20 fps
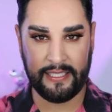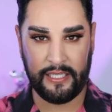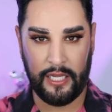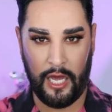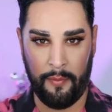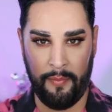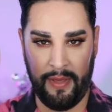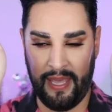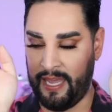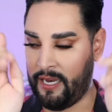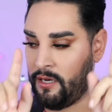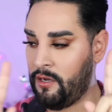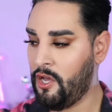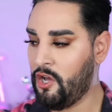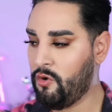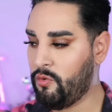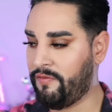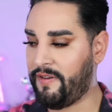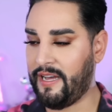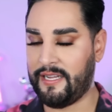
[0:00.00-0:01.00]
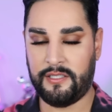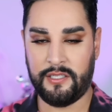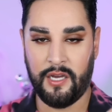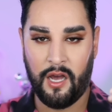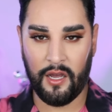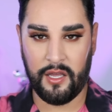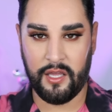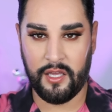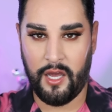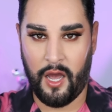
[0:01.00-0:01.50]
to come in with that
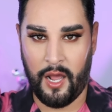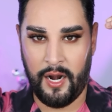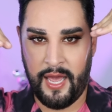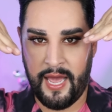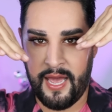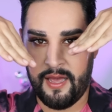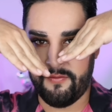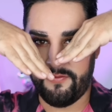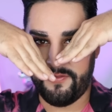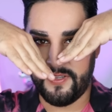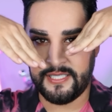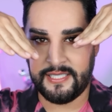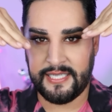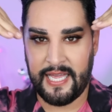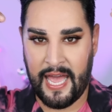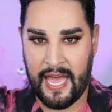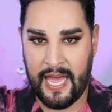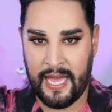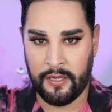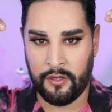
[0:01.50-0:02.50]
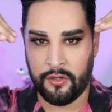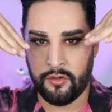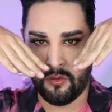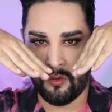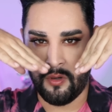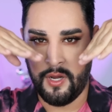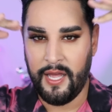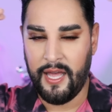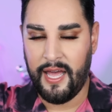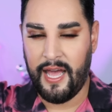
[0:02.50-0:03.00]
darker color at this
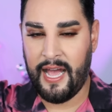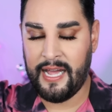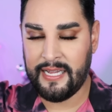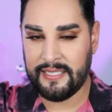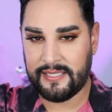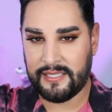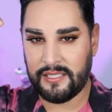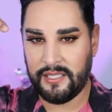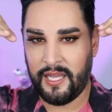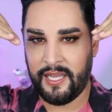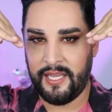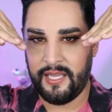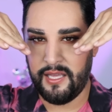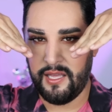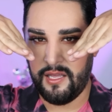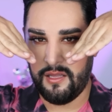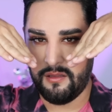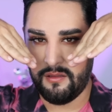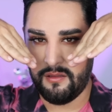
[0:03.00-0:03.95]
angle, at a slight